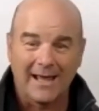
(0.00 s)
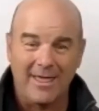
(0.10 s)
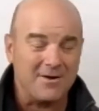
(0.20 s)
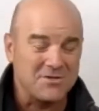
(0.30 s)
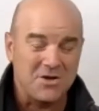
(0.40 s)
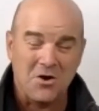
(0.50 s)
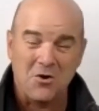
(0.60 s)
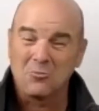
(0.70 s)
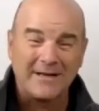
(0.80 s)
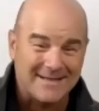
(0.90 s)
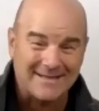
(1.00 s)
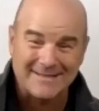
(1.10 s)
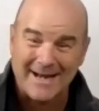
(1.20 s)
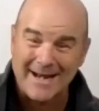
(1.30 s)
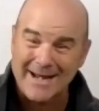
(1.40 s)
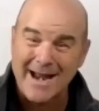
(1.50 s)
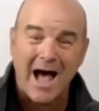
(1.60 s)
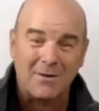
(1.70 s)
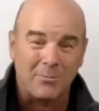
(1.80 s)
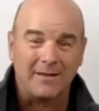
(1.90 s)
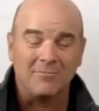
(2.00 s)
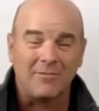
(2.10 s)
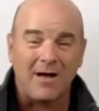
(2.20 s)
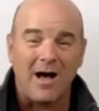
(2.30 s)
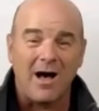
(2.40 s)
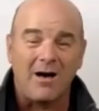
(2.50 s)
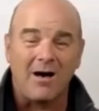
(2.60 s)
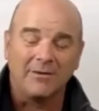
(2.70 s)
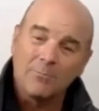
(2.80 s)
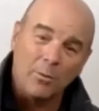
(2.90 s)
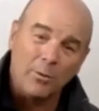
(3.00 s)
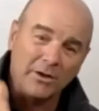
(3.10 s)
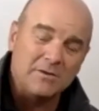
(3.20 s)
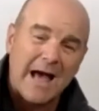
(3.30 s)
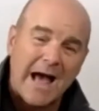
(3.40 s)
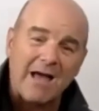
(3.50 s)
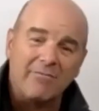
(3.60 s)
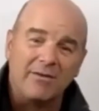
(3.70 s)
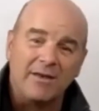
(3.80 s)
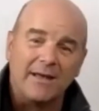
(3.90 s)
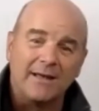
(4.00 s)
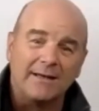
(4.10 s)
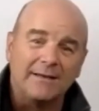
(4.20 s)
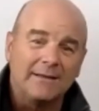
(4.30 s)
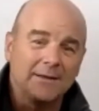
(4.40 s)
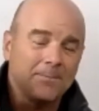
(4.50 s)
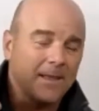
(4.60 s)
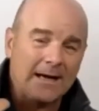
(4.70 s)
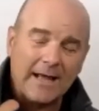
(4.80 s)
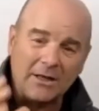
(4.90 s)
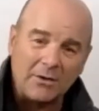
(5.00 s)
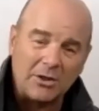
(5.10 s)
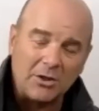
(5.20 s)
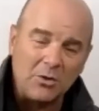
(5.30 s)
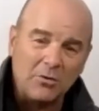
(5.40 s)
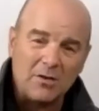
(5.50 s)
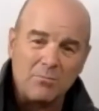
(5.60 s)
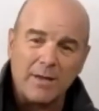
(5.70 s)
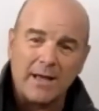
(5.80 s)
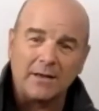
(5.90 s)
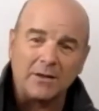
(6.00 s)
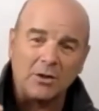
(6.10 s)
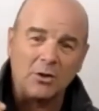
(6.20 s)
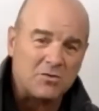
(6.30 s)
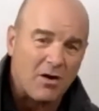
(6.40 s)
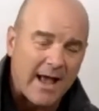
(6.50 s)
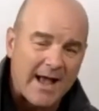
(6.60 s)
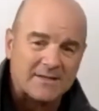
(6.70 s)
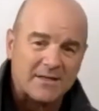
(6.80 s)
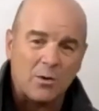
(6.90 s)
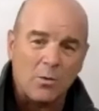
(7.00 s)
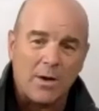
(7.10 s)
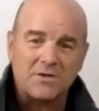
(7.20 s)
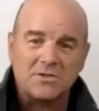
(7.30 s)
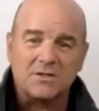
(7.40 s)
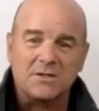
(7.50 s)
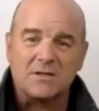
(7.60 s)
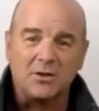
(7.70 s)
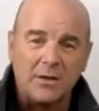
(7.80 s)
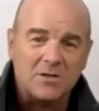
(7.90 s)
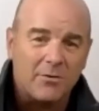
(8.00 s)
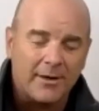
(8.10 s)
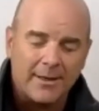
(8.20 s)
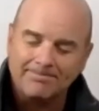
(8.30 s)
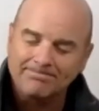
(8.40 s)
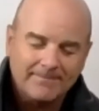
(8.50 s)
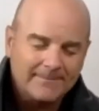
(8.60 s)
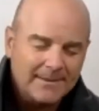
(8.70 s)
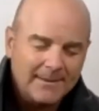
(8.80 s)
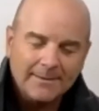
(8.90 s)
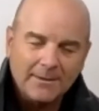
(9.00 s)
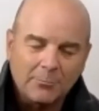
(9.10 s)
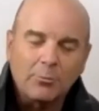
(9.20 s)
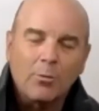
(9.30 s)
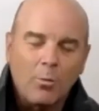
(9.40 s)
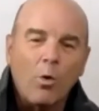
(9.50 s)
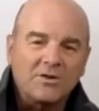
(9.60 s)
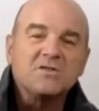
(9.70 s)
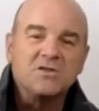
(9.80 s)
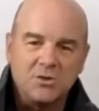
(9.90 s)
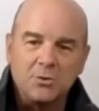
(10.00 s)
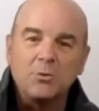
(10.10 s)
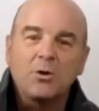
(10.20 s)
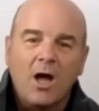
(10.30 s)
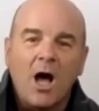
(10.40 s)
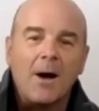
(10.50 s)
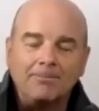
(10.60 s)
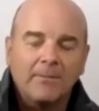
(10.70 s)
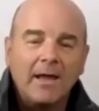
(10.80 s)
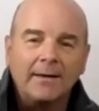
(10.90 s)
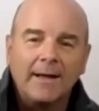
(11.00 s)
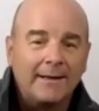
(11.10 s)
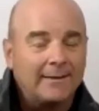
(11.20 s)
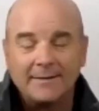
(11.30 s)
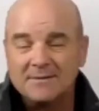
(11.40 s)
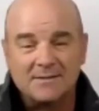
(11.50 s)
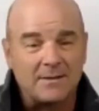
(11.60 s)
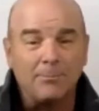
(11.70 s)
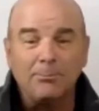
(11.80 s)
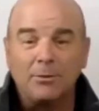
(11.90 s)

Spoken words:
there's no reason to not be involved. But when you dive in and you commit and you start asking questions and you keep showing up, the rewards do come. And it's simple.